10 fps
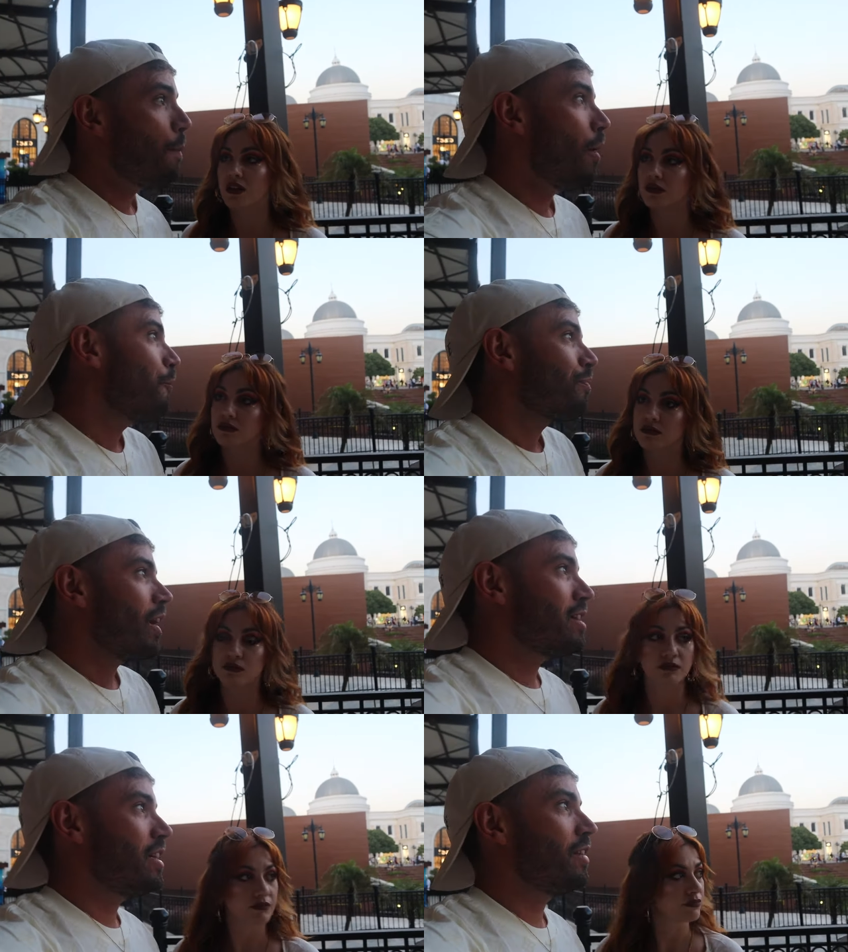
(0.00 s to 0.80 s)
Speaker 1: But
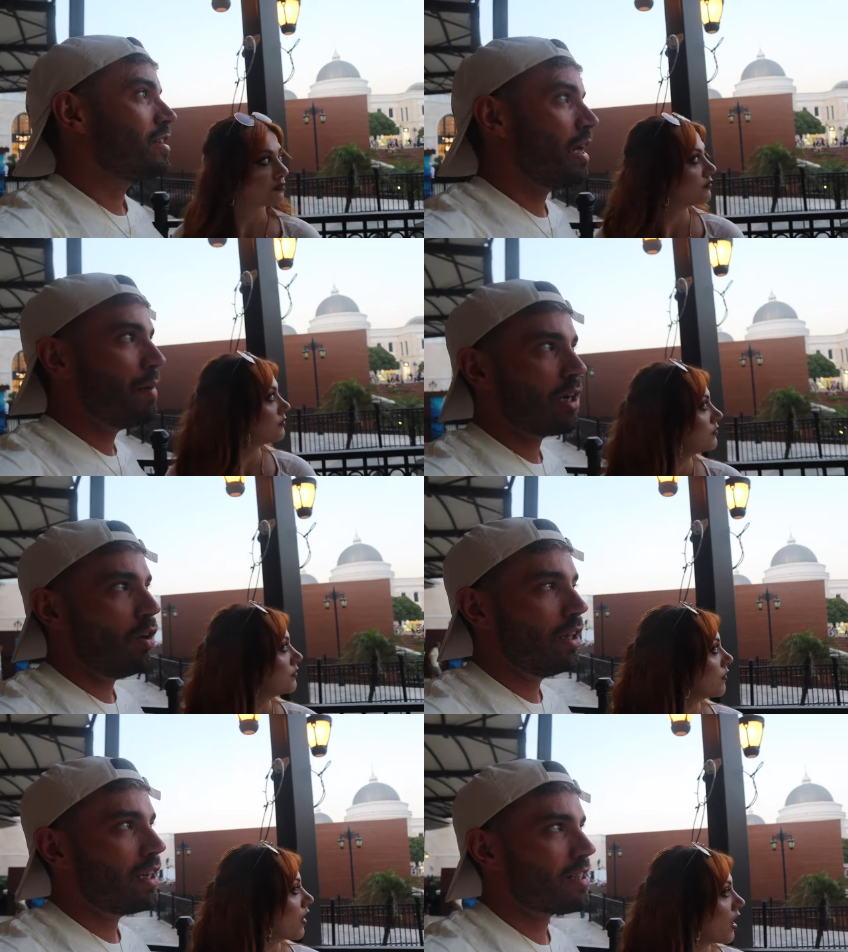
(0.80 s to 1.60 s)
I said this, like my
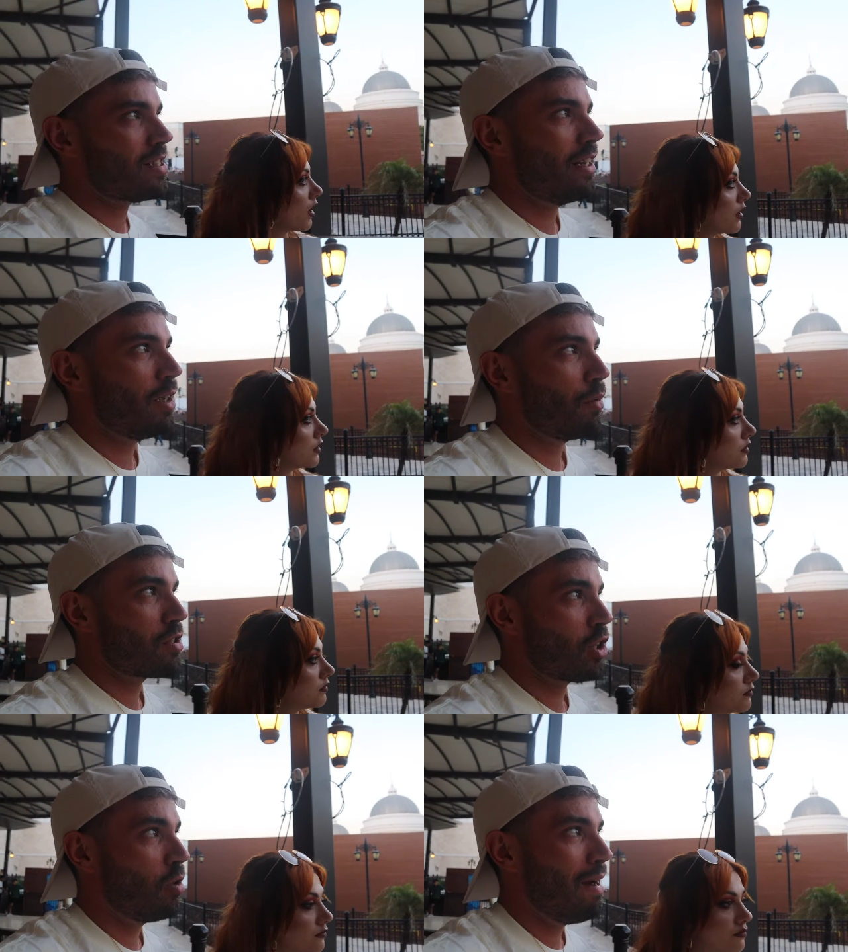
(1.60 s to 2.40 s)
colleague has said, he
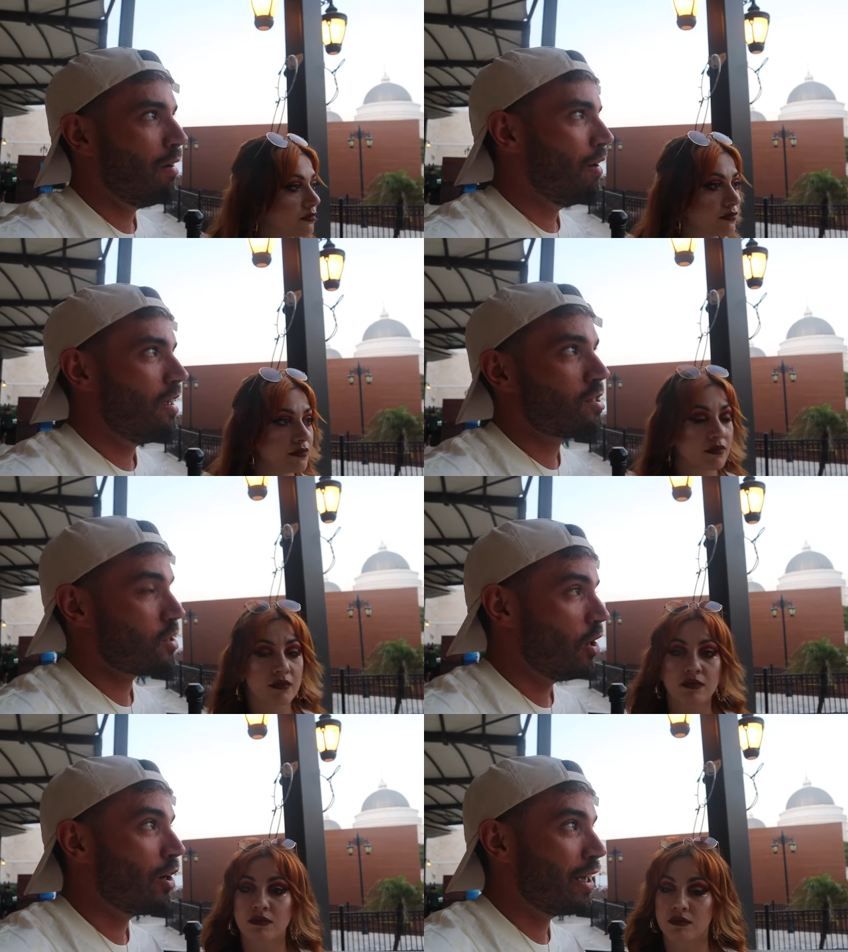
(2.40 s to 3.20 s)
wants to come out to
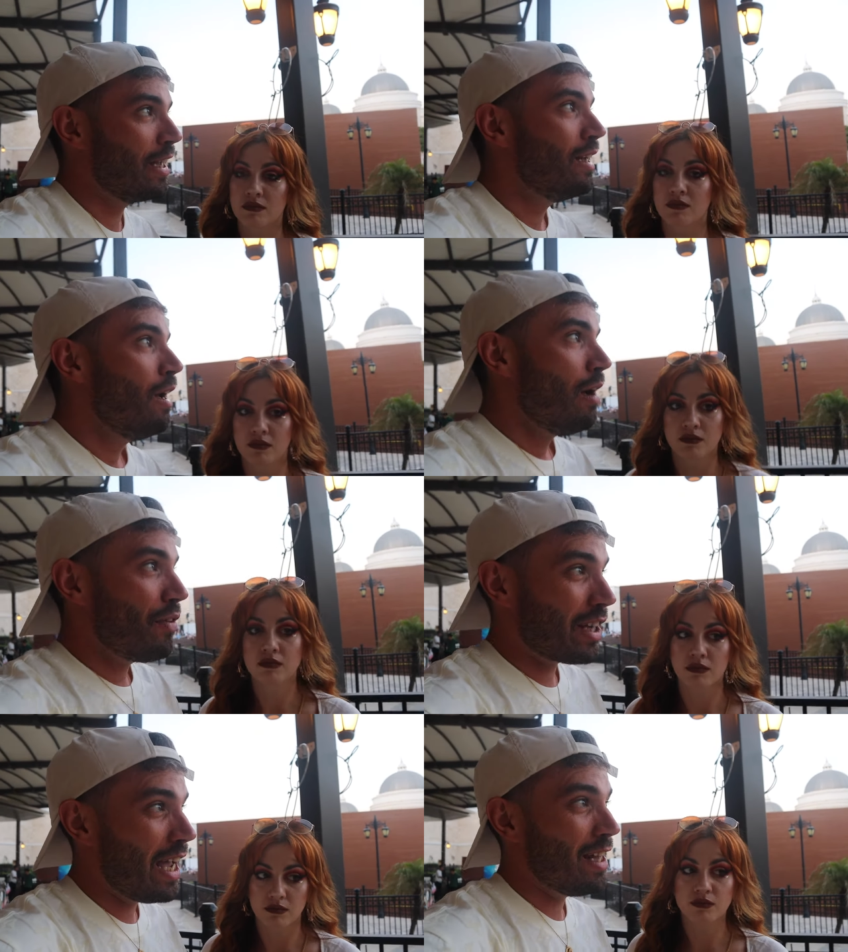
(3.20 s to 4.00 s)
Turkey
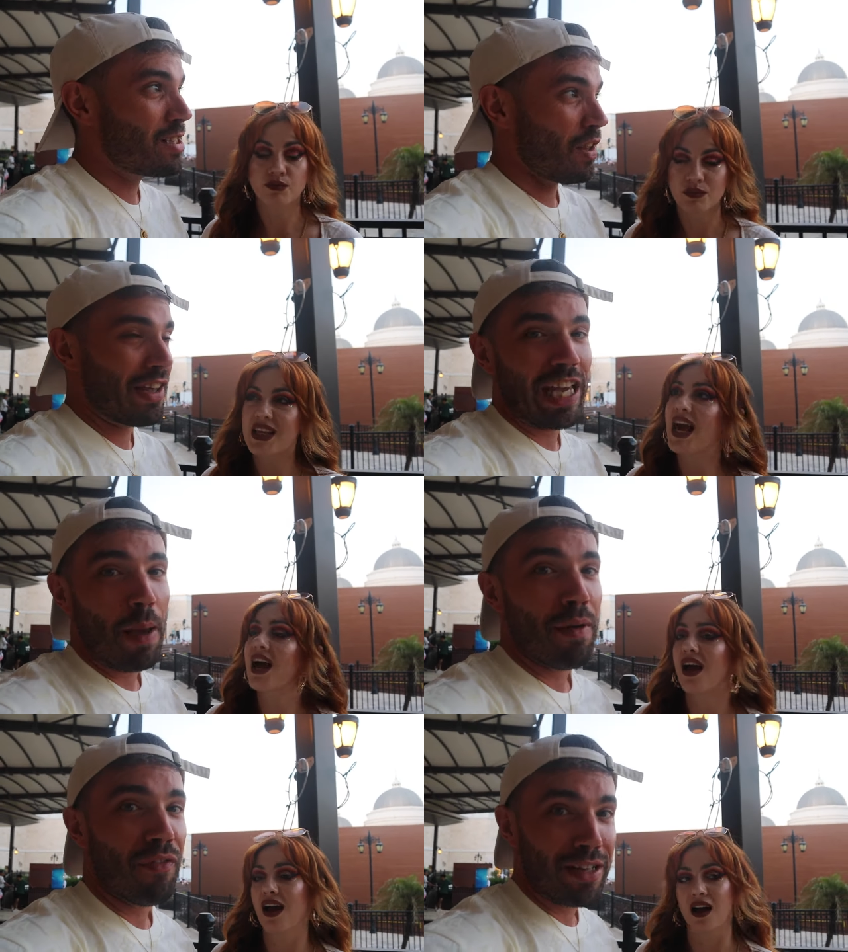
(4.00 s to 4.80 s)
for kids. I think yeah.
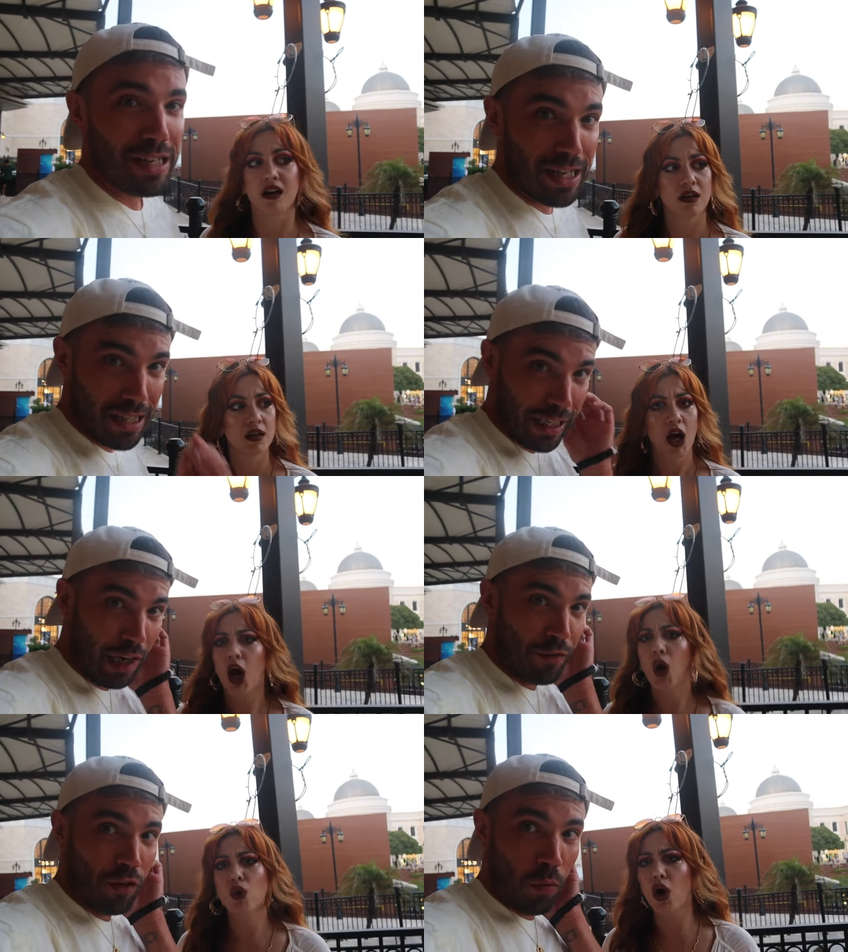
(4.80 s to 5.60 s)
it would be fantastic.
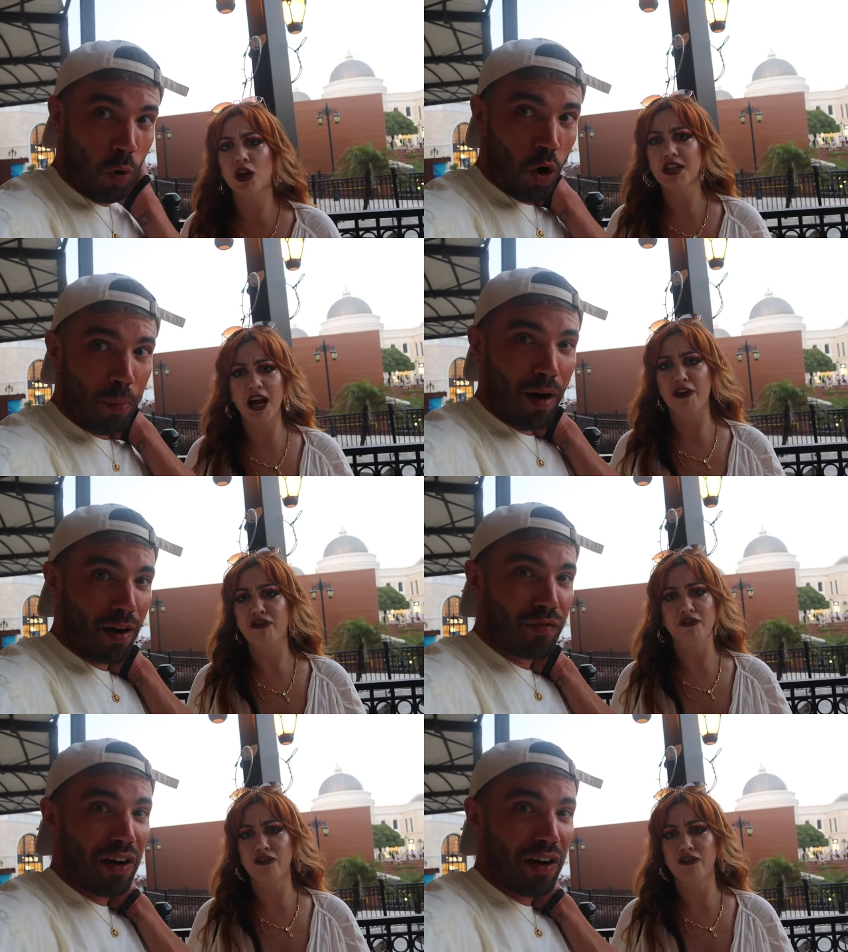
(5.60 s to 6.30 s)
And oh, if you're God, a water park